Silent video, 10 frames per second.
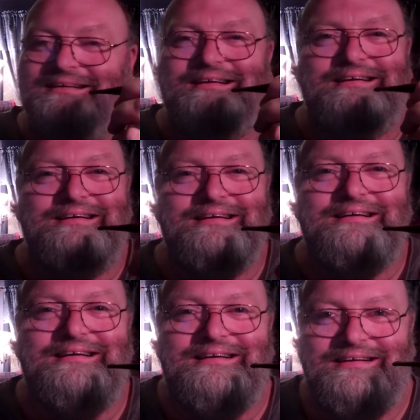And
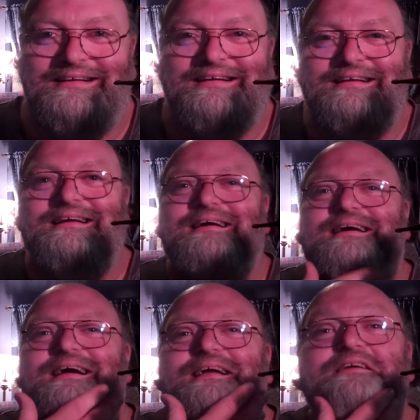
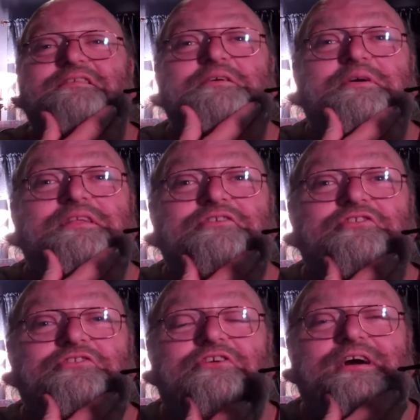you see why this
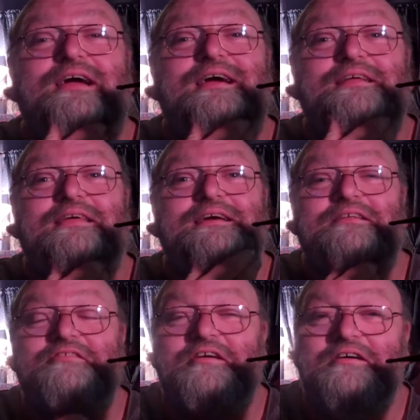is gray? I think
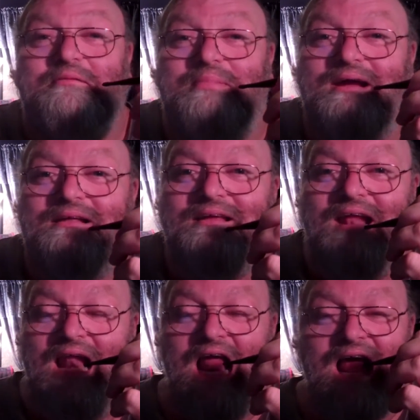it started back
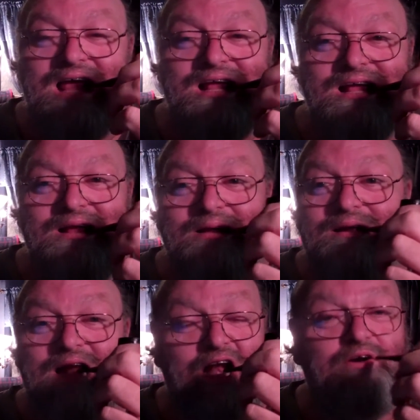then.
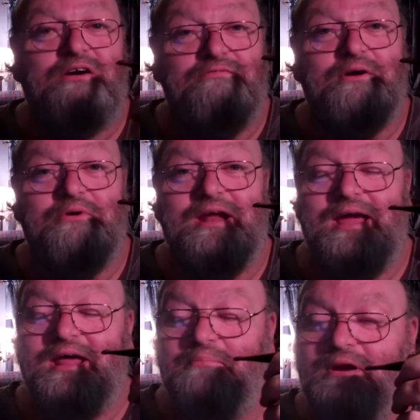Or if I would have
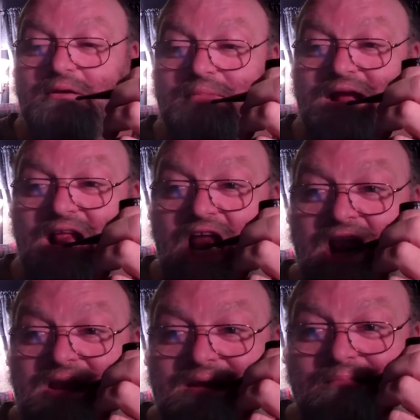had a beard back then.